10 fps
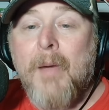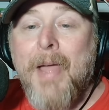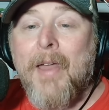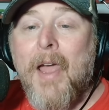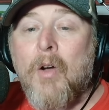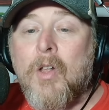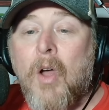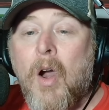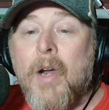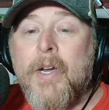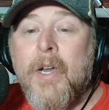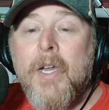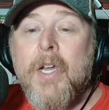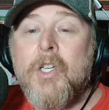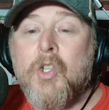about how Clark
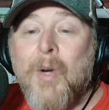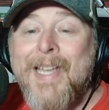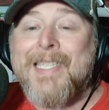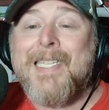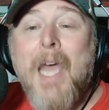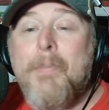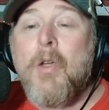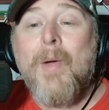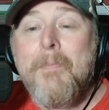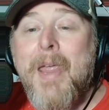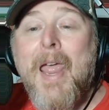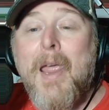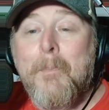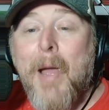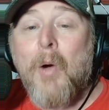treats
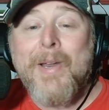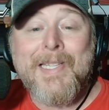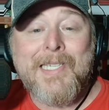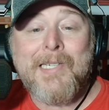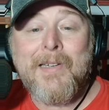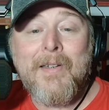WNBA opponents.